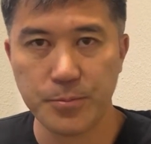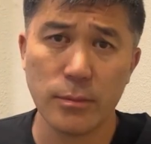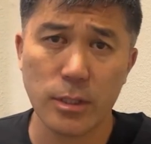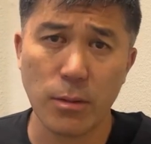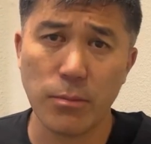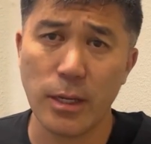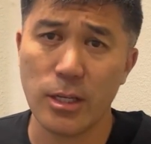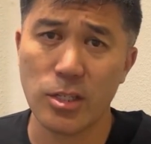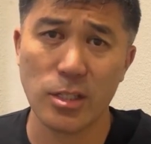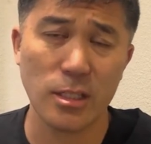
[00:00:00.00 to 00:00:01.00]
Some
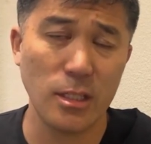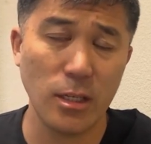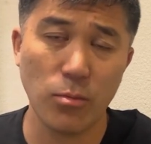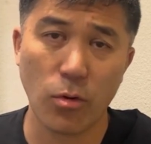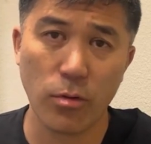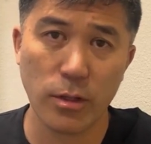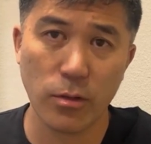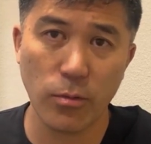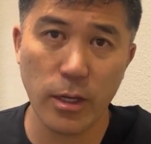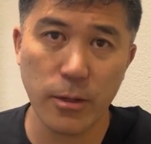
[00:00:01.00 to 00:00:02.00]
patients need more than a
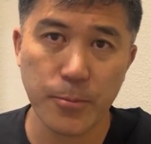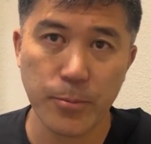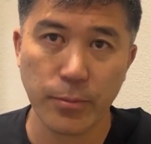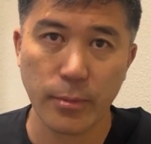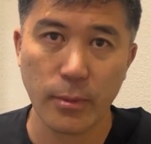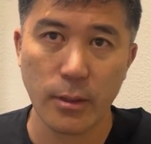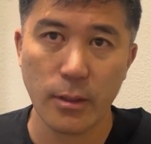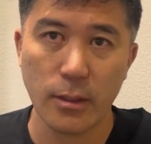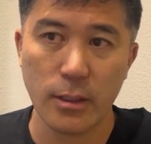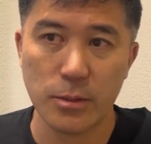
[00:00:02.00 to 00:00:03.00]
week,
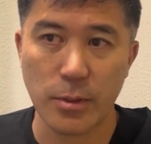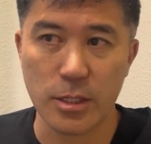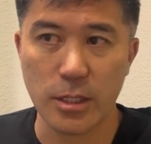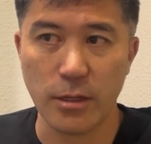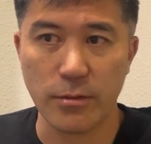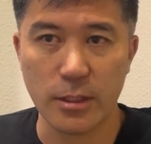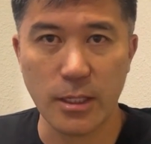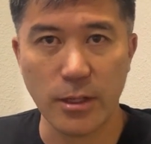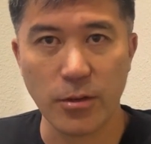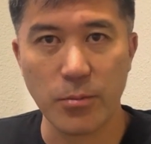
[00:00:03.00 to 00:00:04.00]
especially if the
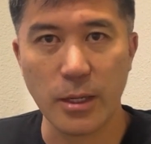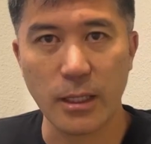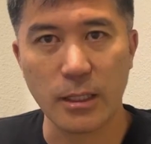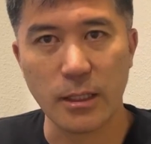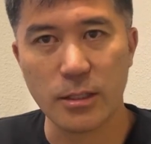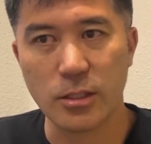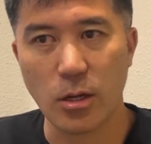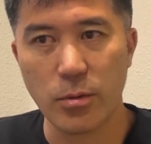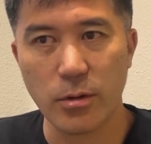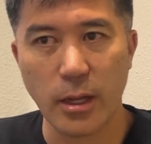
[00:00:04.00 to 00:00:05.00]
teeth are being a little
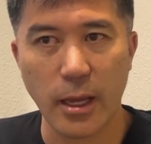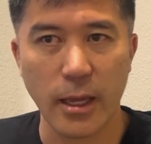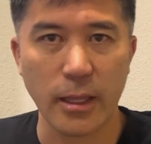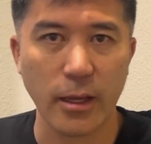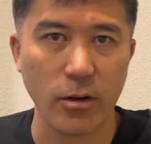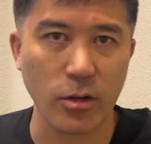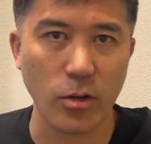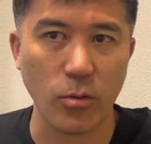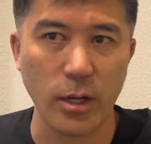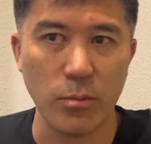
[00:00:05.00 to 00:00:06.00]
stubborn and they aren't
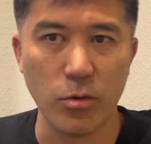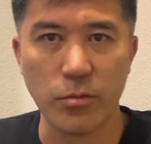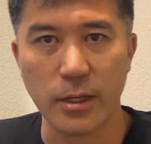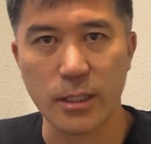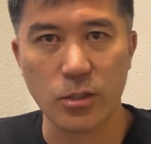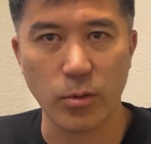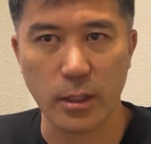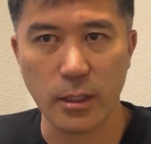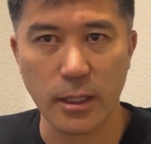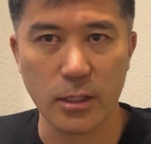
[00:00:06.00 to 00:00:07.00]
quite moving as
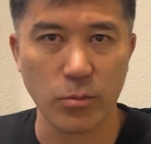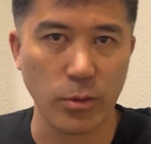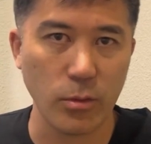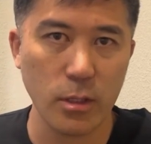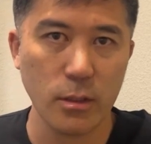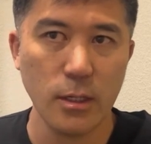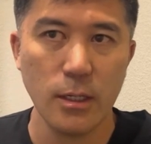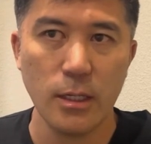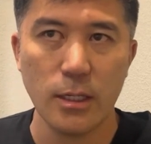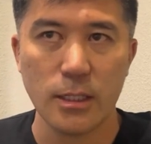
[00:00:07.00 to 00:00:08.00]
quickly as we want.
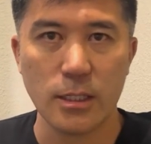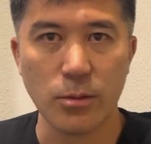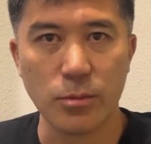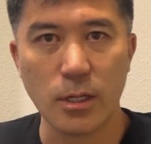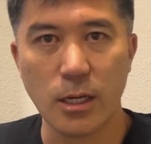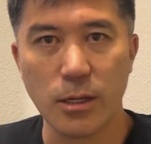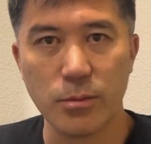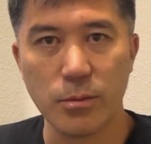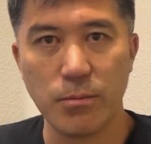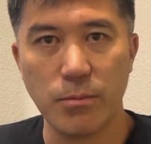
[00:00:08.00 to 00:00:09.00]

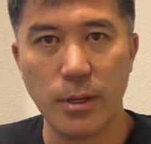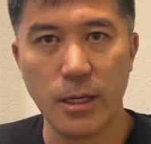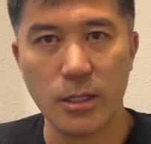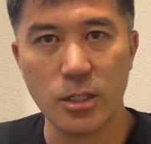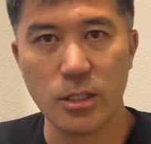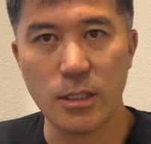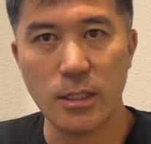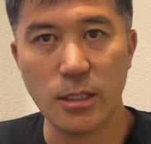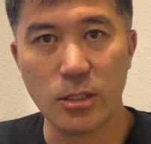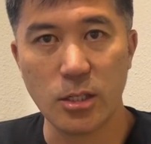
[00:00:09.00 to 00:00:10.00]
Sometimes patients
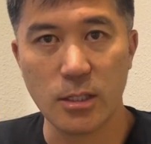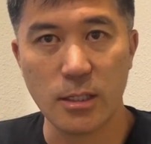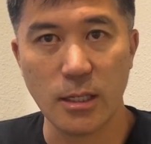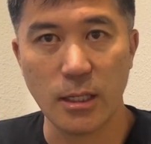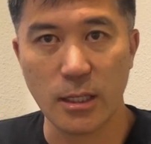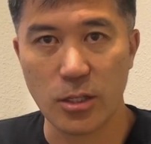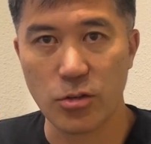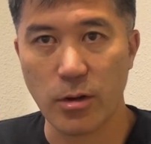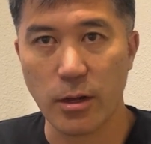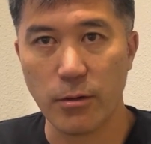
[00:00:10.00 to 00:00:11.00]
need to sit in the
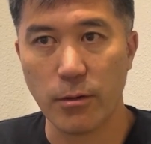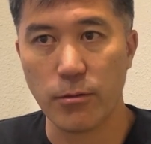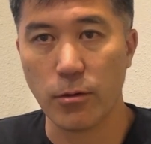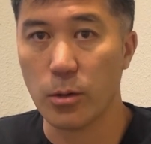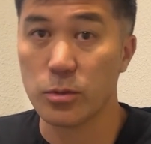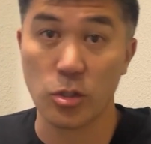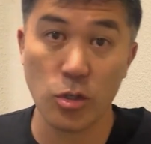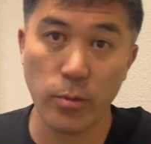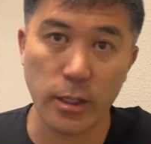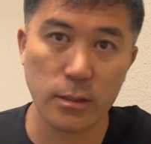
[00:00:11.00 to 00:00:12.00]
tray for up to
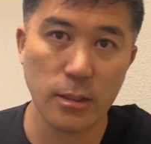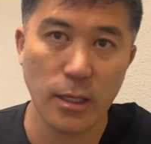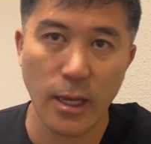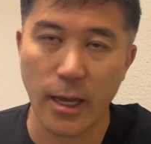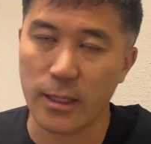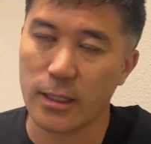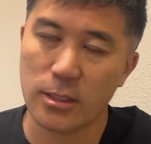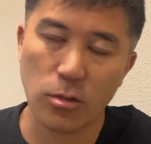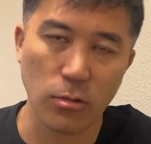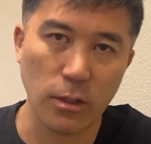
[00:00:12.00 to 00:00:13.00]
2 weeks, and that's
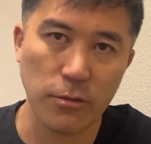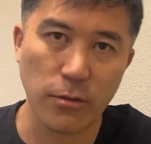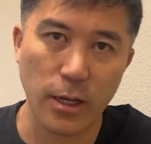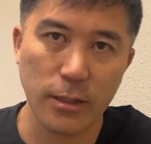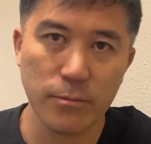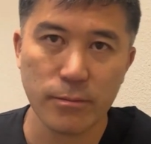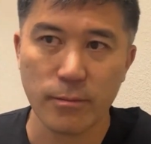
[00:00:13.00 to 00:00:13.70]
totally fine.